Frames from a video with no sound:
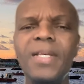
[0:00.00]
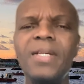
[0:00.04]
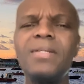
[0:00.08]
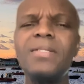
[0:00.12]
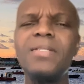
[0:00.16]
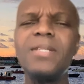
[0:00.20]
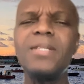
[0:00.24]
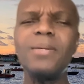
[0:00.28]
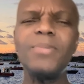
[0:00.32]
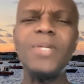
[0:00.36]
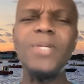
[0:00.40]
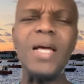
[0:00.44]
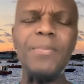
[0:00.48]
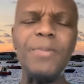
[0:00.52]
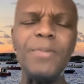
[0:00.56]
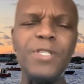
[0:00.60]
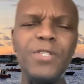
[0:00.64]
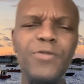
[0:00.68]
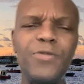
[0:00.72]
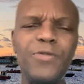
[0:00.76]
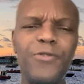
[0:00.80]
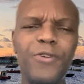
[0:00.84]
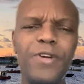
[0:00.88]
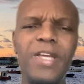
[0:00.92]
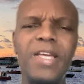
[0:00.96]
Sometimes
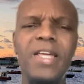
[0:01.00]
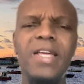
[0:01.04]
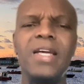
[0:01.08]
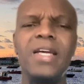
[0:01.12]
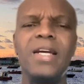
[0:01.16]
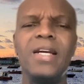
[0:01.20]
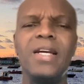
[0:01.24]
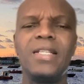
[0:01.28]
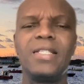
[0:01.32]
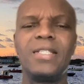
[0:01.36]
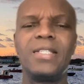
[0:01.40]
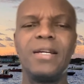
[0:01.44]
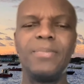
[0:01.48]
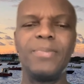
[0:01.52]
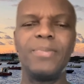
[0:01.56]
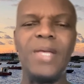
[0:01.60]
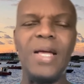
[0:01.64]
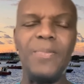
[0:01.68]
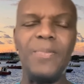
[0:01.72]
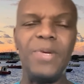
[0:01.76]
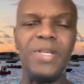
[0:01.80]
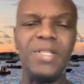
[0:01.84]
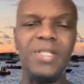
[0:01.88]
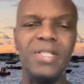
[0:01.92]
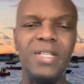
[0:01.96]
it's free,
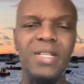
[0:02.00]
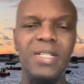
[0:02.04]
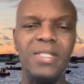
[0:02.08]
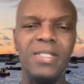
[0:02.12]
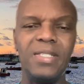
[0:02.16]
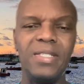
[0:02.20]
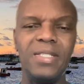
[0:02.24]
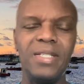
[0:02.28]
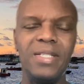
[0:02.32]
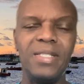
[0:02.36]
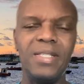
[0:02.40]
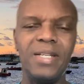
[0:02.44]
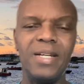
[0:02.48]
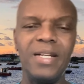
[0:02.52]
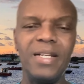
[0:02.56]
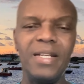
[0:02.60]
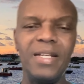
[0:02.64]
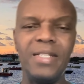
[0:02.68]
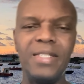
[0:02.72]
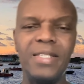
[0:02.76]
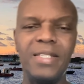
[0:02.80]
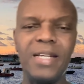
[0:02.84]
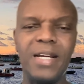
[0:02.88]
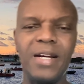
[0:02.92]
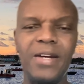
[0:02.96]
sometimes it's
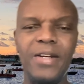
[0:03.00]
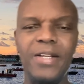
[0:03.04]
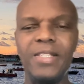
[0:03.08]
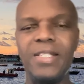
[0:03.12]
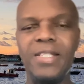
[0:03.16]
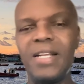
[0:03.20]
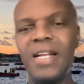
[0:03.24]
discounted.